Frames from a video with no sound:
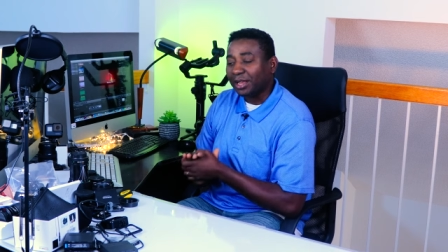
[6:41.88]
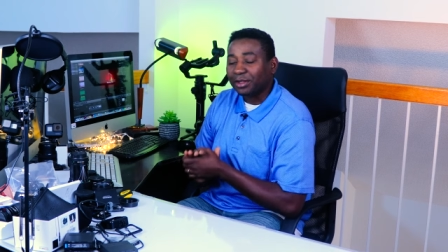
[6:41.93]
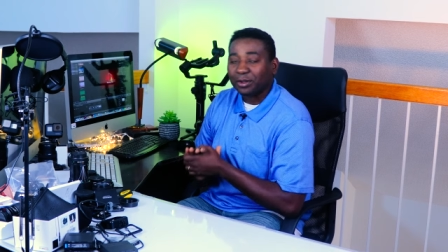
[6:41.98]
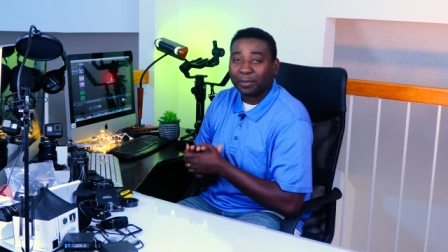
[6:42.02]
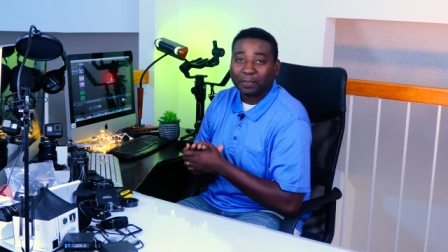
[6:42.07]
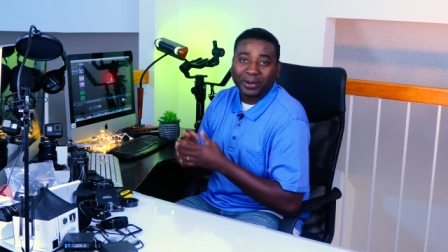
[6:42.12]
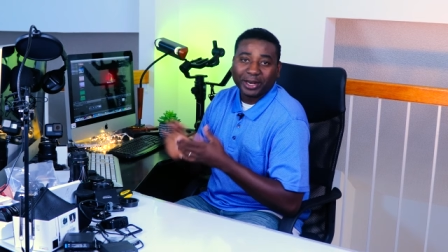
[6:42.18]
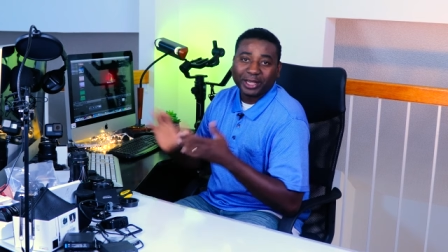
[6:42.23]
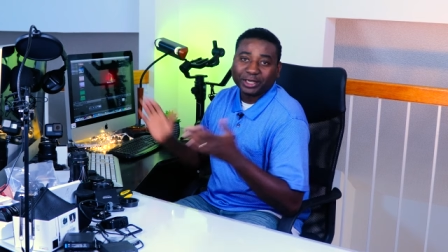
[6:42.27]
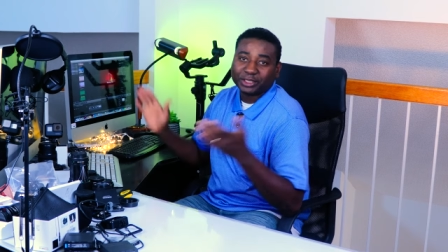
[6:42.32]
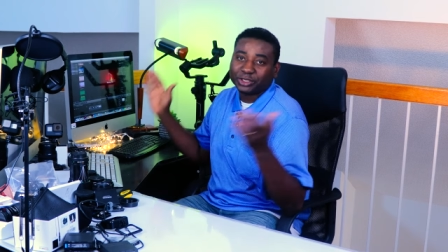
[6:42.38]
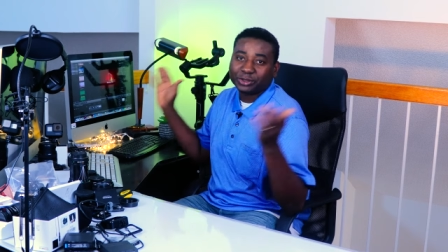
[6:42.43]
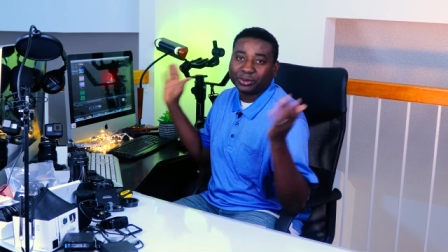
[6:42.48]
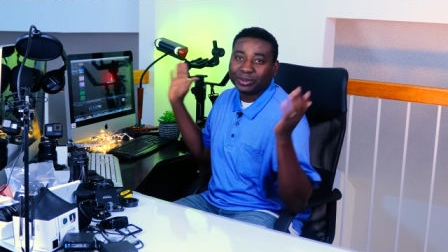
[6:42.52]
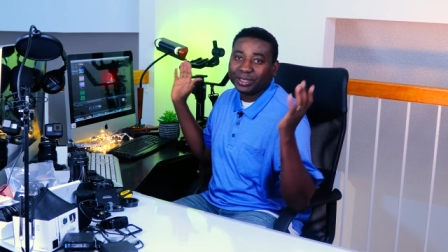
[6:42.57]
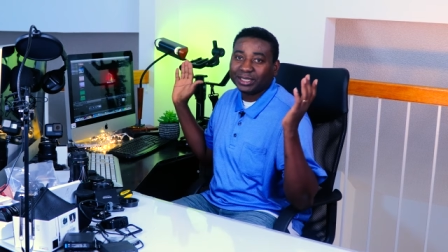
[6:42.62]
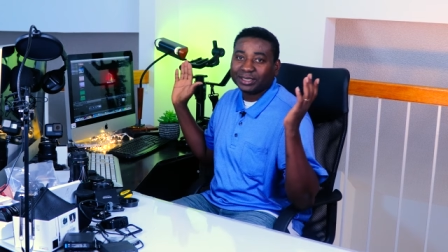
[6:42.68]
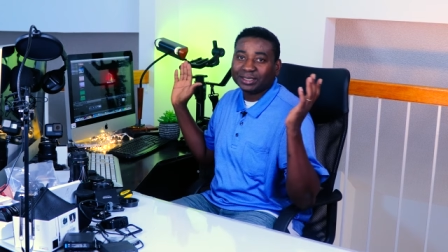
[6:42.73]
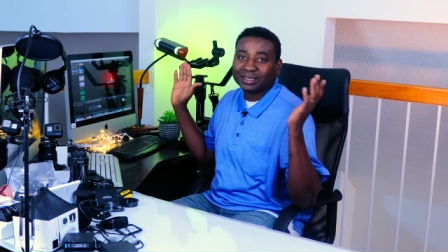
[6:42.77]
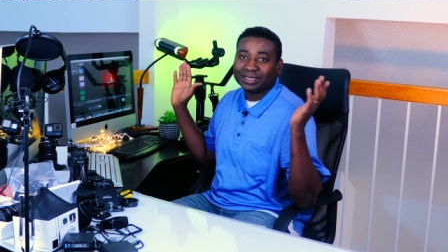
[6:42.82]
You play
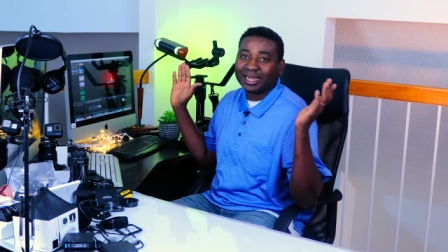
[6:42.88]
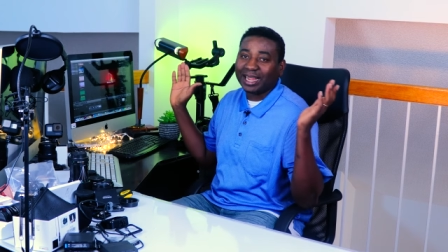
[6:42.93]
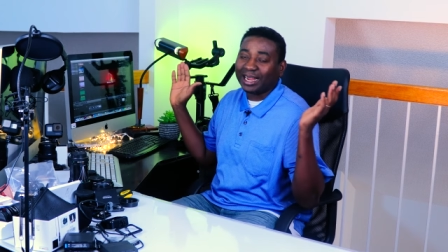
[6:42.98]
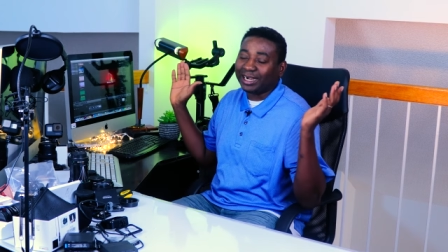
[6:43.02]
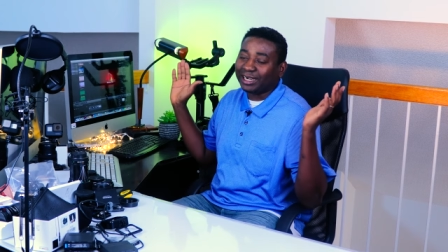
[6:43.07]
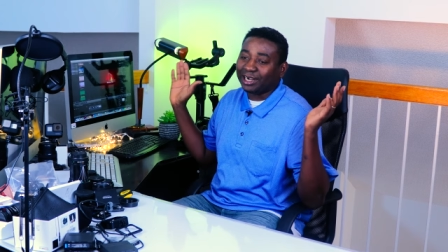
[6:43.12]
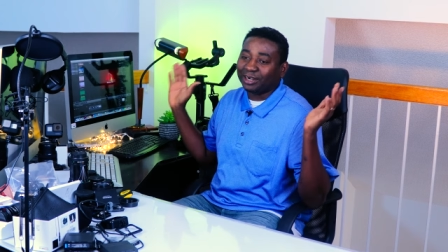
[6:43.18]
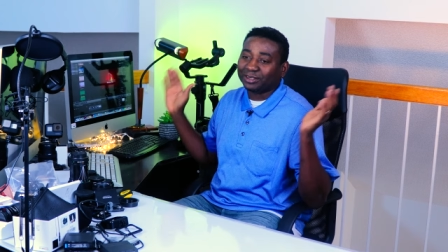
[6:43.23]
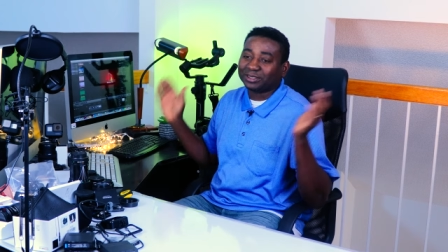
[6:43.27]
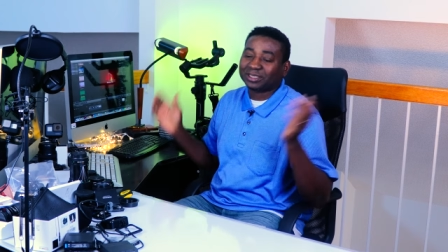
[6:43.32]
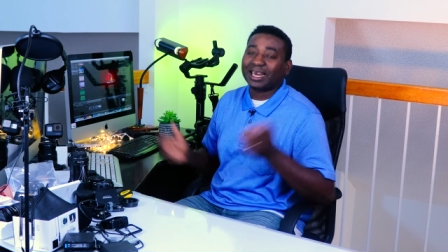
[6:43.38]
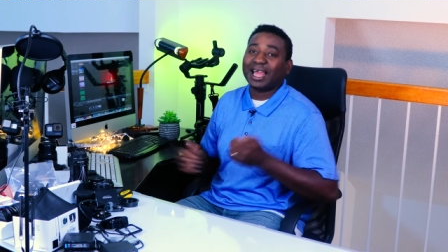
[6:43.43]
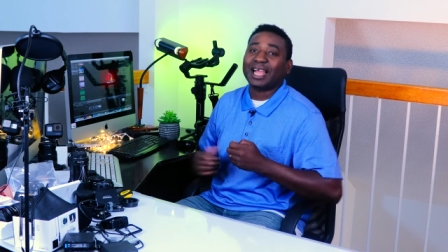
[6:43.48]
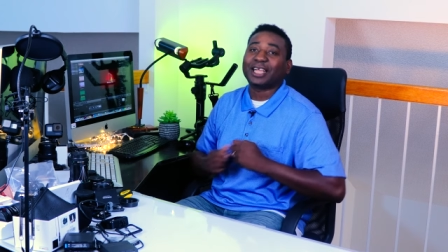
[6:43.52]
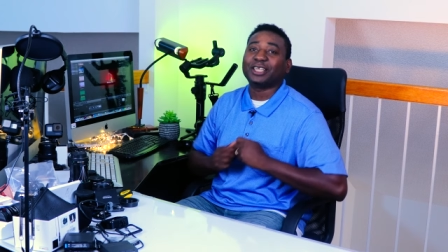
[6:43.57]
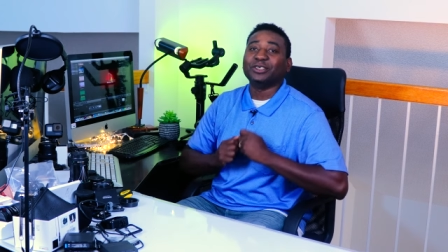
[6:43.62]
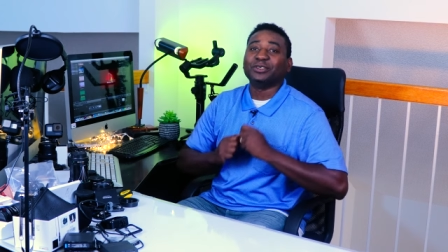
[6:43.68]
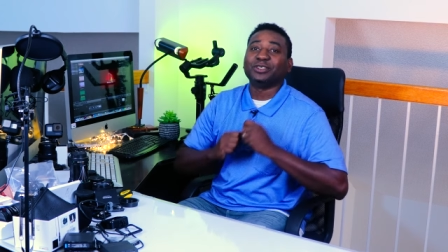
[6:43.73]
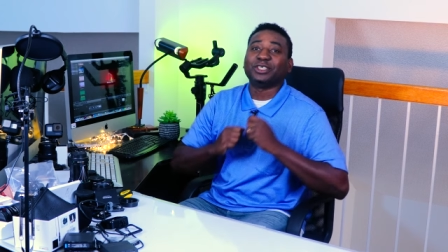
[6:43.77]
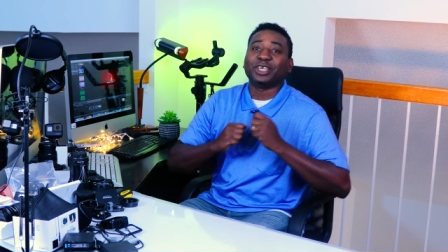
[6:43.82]
through it and it looks
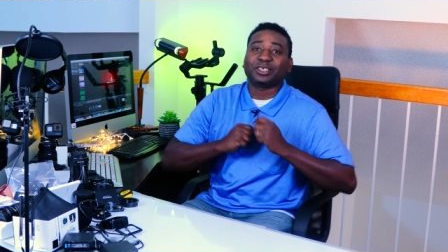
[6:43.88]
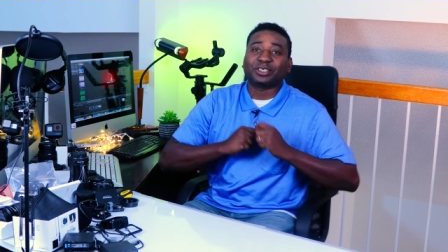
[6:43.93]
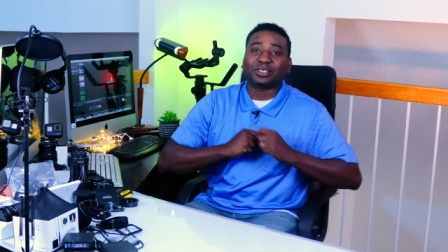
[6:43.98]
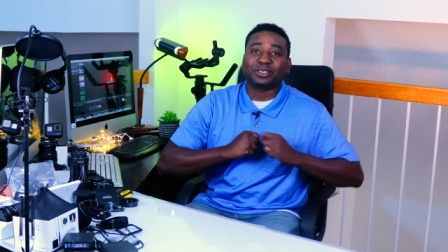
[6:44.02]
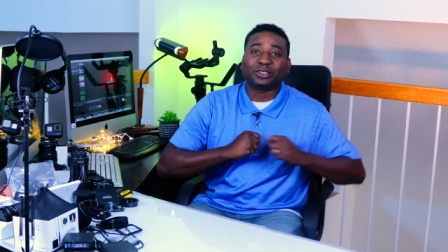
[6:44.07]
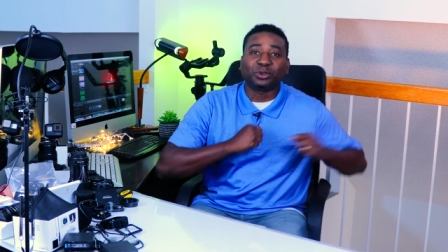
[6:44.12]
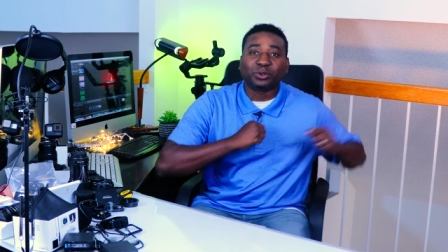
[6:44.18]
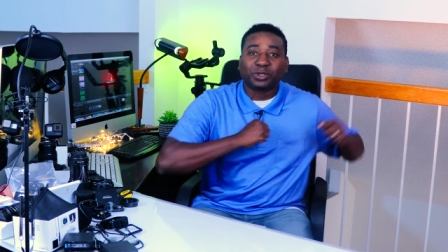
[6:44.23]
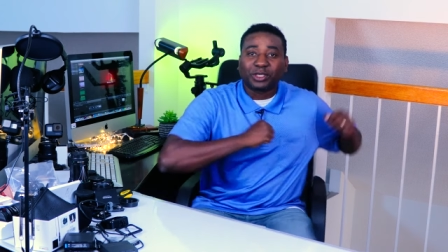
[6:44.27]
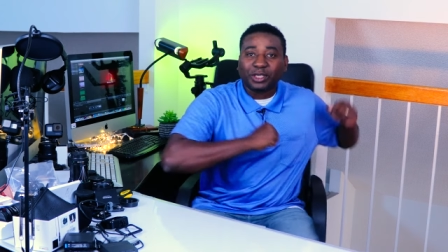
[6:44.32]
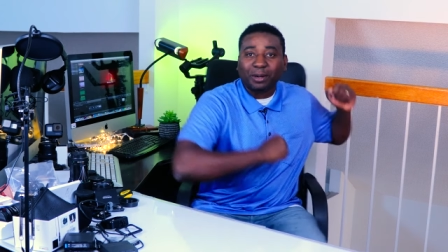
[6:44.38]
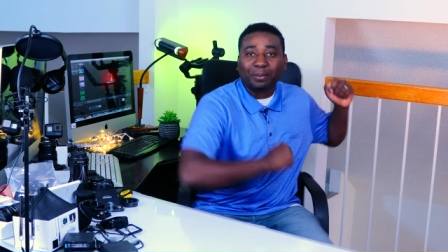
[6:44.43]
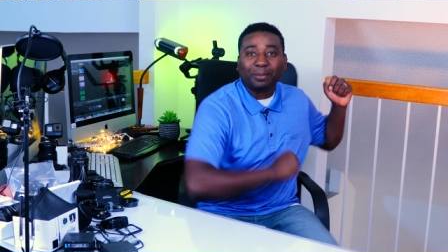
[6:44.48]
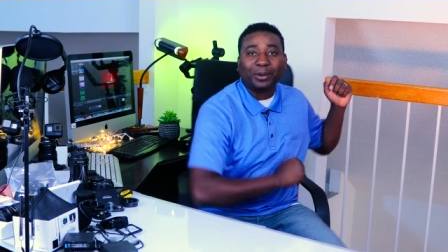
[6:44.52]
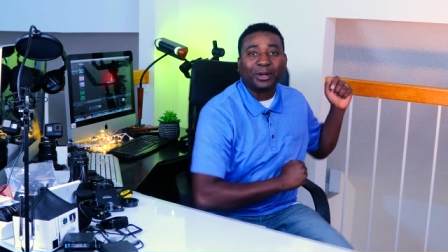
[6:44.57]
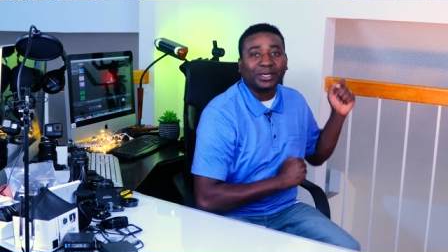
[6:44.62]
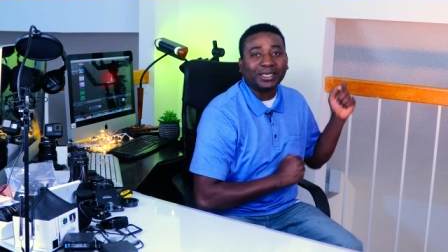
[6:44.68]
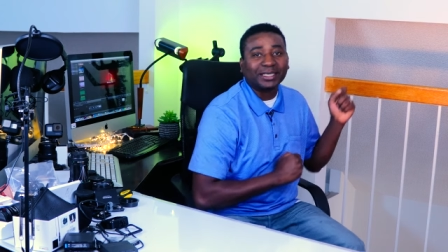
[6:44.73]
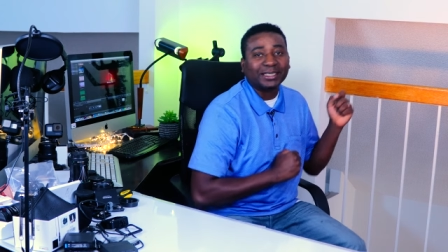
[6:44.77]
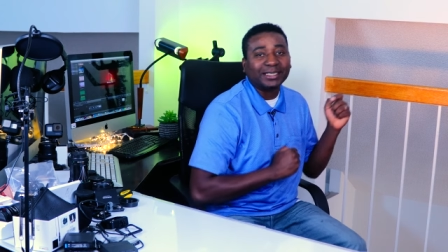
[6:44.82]
like you just took your
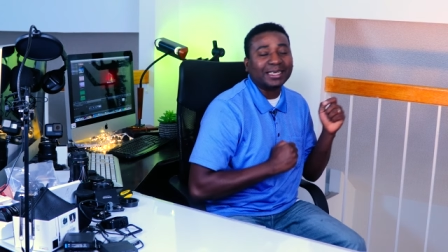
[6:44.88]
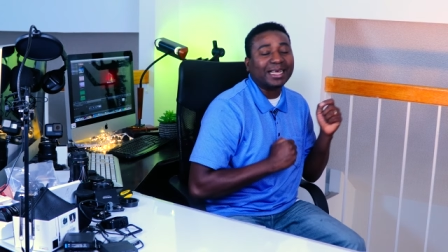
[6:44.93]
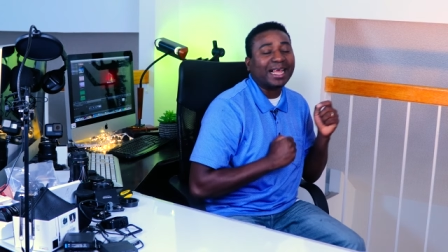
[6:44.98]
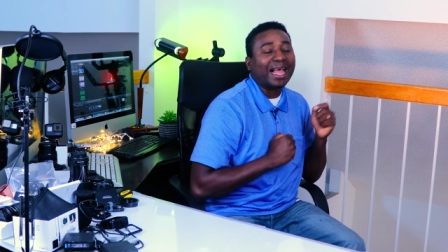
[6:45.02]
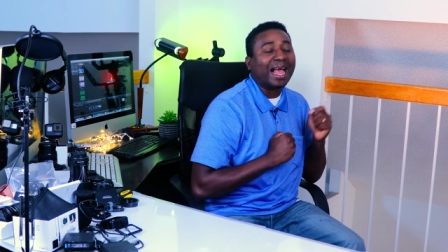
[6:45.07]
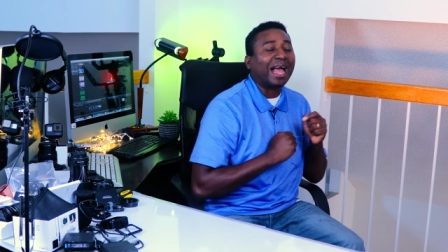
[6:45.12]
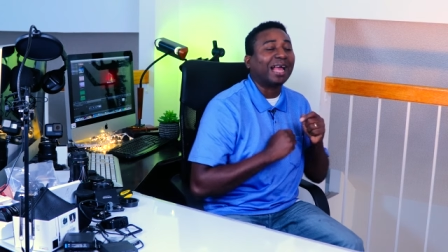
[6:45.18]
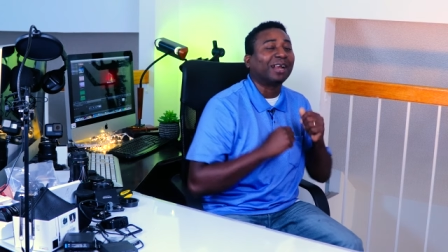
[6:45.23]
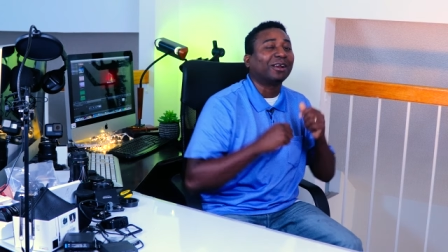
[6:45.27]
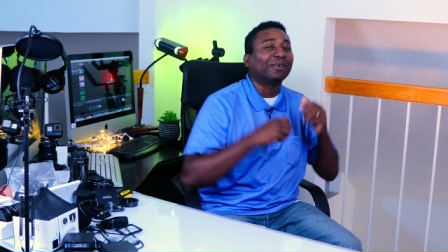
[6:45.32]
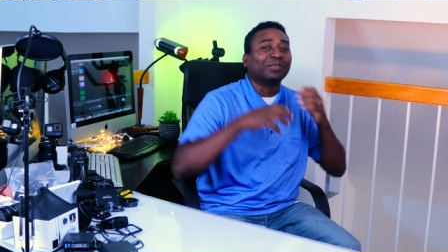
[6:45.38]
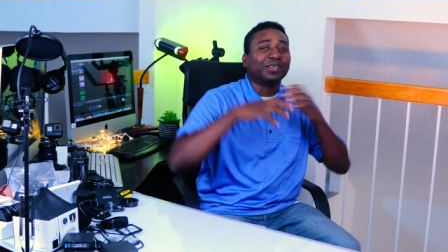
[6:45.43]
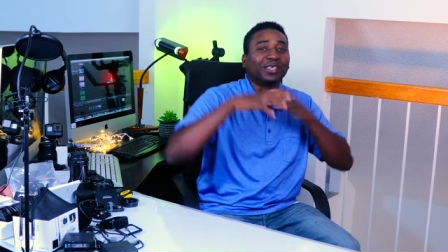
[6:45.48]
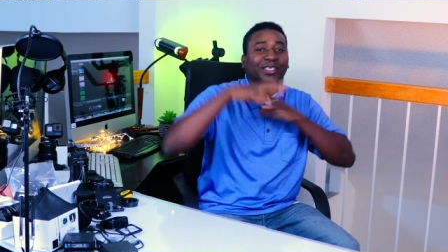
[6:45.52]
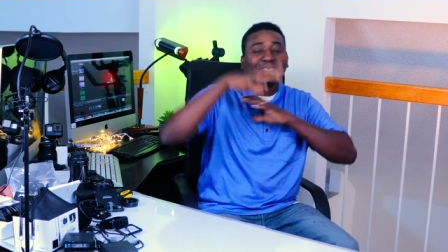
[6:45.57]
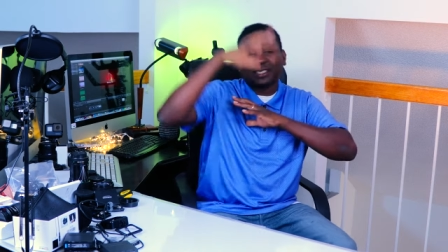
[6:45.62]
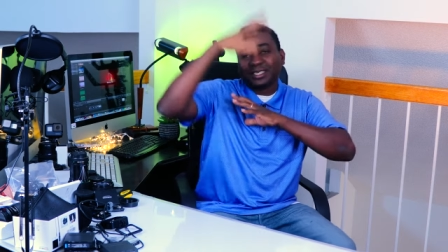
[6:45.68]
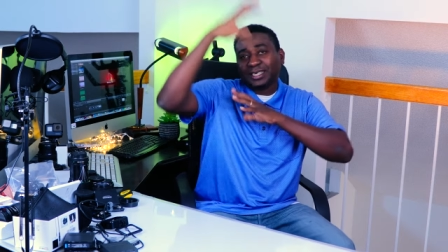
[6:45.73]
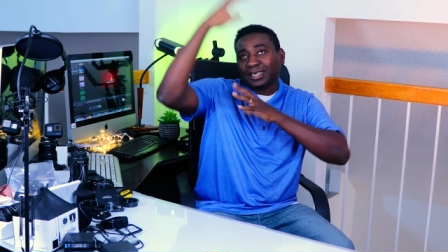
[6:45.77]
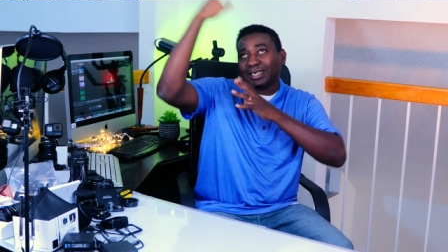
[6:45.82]
body out of
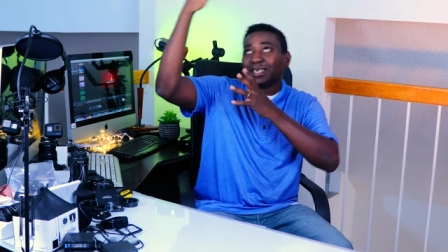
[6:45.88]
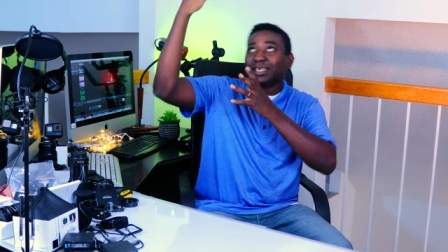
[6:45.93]
the,